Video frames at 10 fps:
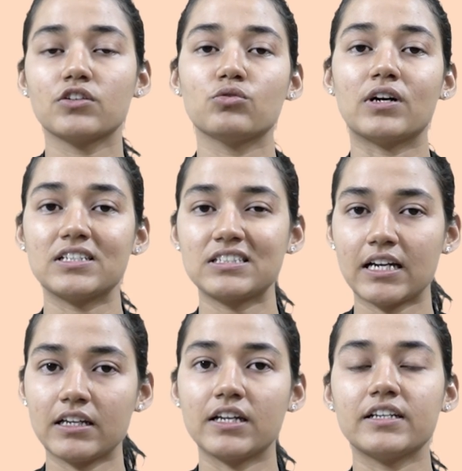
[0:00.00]
to
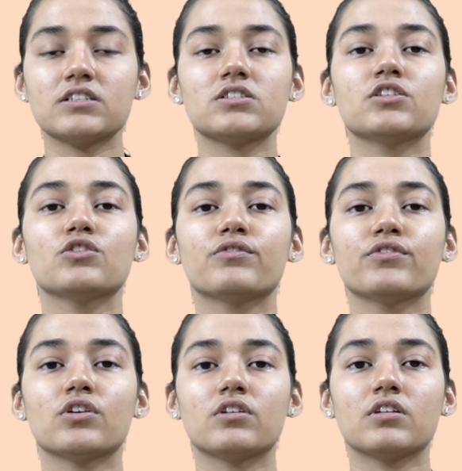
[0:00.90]
understand the intensity
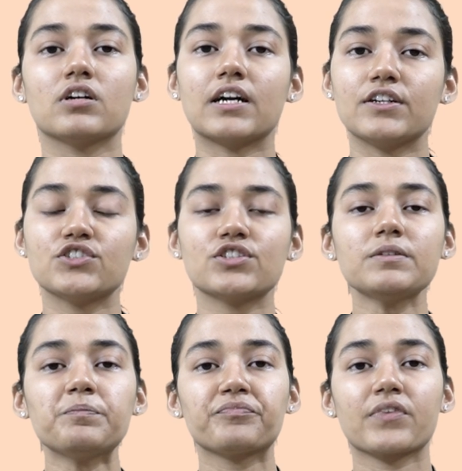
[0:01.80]
of your condition.